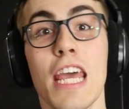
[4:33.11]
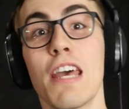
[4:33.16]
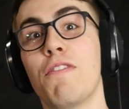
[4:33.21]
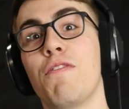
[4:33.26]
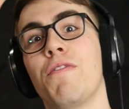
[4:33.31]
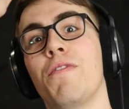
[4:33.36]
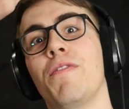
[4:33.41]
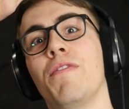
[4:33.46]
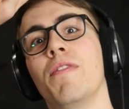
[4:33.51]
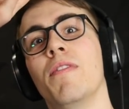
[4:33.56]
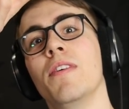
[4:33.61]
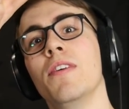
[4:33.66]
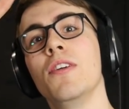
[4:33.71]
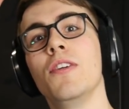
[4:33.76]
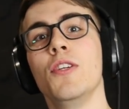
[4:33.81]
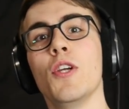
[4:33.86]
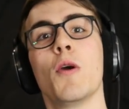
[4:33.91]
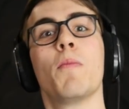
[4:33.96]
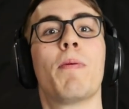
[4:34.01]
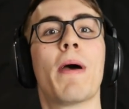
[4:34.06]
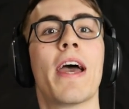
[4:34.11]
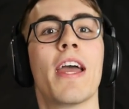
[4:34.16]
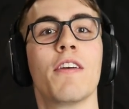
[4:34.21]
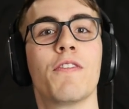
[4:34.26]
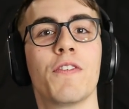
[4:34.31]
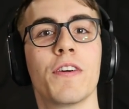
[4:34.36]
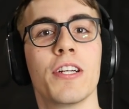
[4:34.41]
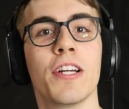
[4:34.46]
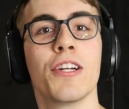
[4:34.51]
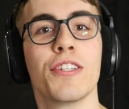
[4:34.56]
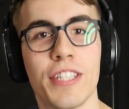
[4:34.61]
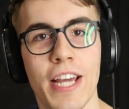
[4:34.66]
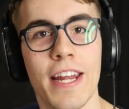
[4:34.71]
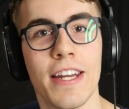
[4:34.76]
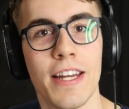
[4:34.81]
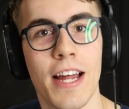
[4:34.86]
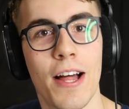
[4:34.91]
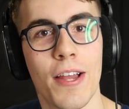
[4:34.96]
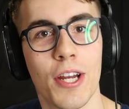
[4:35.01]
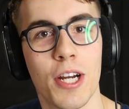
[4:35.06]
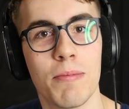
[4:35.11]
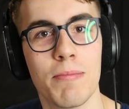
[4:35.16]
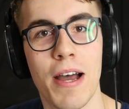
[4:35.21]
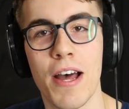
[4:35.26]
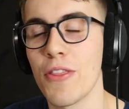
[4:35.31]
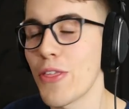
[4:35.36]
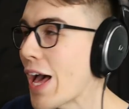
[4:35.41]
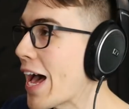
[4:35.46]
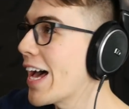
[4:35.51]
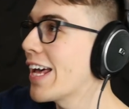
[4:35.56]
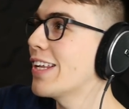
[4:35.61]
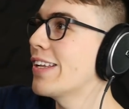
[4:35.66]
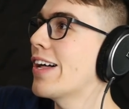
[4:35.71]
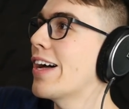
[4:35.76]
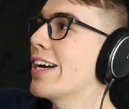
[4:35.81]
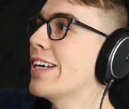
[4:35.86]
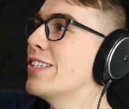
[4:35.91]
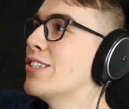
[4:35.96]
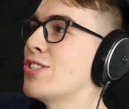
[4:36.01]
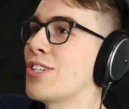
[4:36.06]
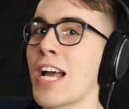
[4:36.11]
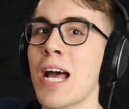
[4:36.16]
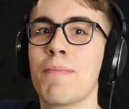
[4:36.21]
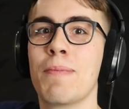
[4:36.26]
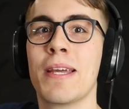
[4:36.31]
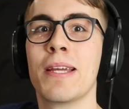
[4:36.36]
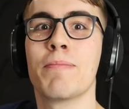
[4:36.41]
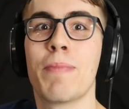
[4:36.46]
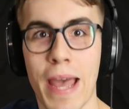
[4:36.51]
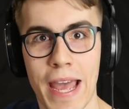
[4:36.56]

if you pay for your ten dollars a month online shopping